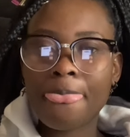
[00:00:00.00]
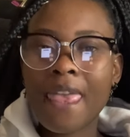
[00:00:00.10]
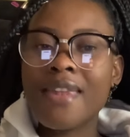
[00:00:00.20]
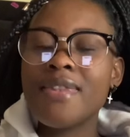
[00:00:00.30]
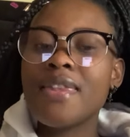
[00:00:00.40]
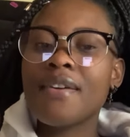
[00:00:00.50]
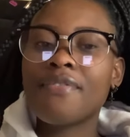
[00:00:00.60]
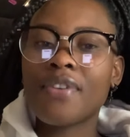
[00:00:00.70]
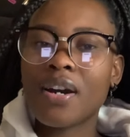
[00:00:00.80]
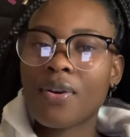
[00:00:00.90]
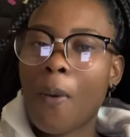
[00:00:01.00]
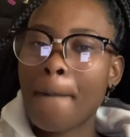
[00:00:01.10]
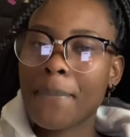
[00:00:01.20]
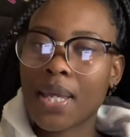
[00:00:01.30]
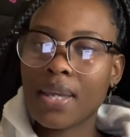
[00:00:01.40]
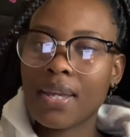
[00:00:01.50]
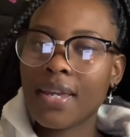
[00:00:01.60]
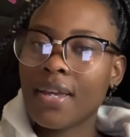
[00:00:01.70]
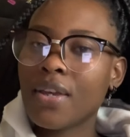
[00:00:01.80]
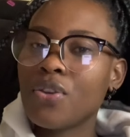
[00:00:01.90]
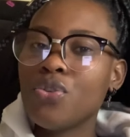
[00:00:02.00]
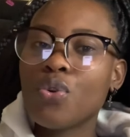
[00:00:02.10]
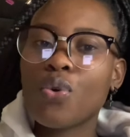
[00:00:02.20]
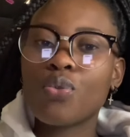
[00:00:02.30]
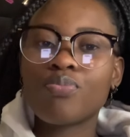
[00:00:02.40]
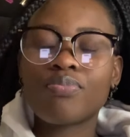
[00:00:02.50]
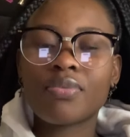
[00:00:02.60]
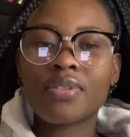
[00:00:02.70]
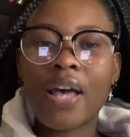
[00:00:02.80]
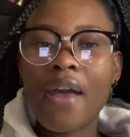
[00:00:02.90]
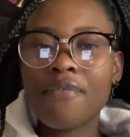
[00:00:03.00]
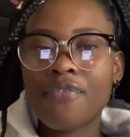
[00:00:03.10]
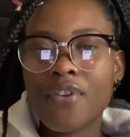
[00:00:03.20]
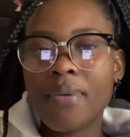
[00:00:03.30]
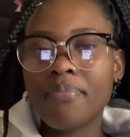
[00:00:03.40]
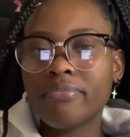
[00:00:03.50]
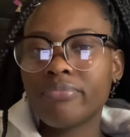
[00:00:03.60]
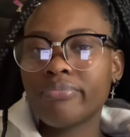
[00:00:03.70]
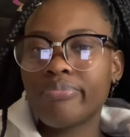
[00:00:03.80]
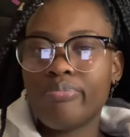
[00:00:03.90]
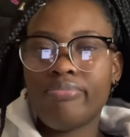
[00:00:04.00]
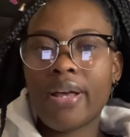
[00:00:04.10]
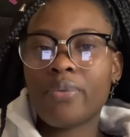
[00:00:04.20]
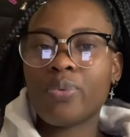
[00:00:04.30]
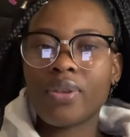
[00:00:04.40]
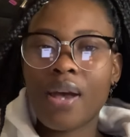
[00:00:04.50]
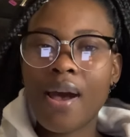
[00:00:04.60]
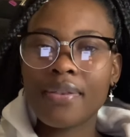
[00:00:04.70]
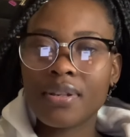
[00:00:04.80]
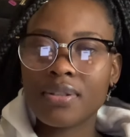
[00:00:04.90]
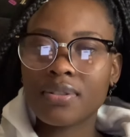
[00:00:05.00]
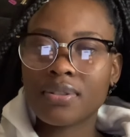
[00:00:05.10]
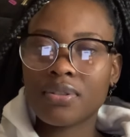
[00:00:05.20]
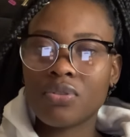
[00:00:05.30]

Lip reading: and never compare your time frame like with others.